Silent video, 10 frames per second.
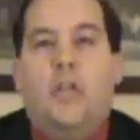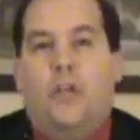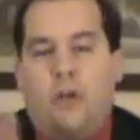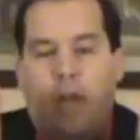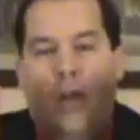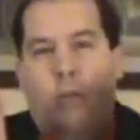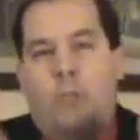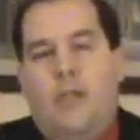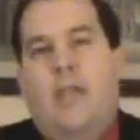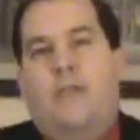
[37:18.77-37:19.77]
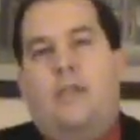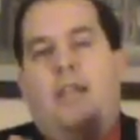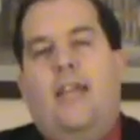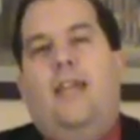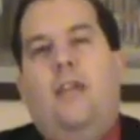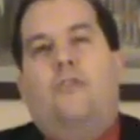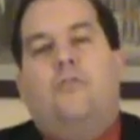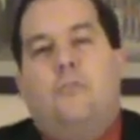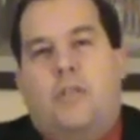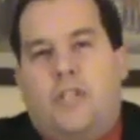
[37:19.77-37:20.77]
You need to believe that He is
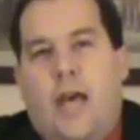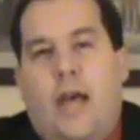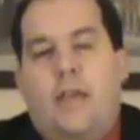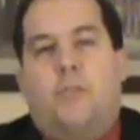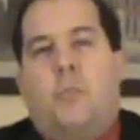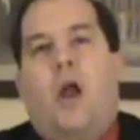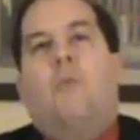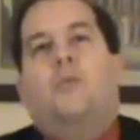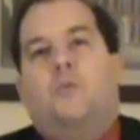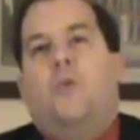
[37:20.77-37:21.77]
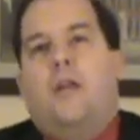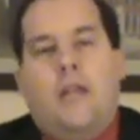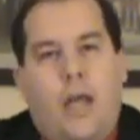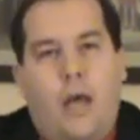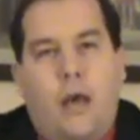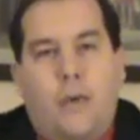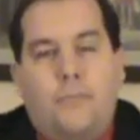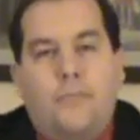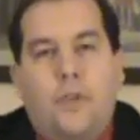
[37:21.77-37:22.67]
the Messiah, the promised one to come.